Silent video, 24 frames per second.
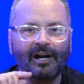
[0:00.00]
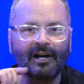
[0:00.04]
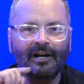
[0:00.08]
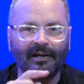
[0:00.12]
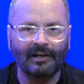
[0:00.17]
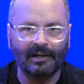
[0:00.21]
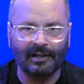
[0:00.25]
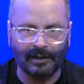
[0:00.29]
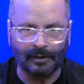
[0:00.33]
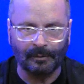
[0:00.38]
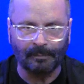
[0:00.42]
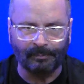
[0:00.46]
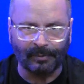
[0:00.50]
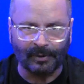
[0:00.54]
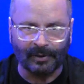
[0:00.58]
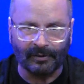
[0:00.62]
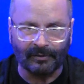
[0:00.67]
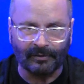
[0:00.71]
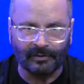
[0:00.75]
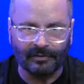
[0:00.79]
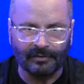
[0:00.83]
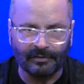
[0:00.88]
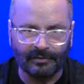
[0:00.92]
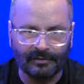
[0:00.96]

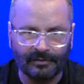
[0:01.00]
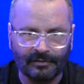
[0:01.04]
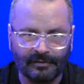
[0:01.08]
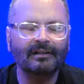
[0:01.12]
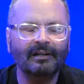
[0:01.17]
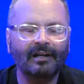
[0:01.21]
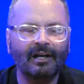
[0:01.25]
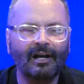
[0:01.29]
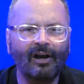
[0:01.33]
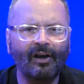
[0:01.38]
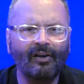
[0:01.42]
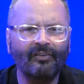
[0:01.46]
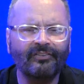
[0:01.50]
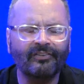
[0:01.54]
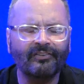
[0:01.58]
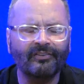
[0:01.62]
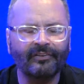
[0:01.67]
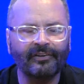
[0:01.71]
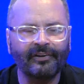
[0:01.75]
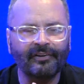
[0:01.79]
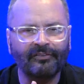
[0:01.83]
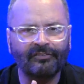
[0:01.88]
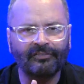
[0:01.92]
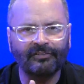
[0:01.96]
heartburn. Also,
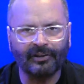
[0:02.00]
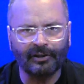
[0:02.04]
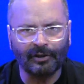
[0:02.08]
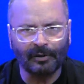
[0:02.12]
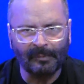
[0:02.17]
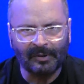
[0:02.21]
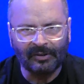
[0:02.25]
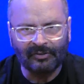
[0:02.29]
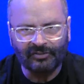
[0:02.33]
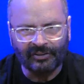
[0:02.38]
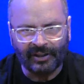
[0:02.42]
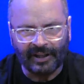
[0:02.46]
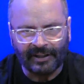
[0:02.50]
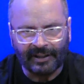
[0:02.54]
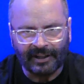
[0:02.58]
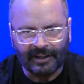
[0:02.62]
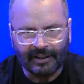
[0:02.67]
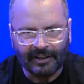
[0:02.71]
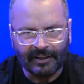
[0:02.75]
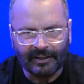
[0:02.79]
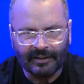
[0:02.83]
there's thermogenic,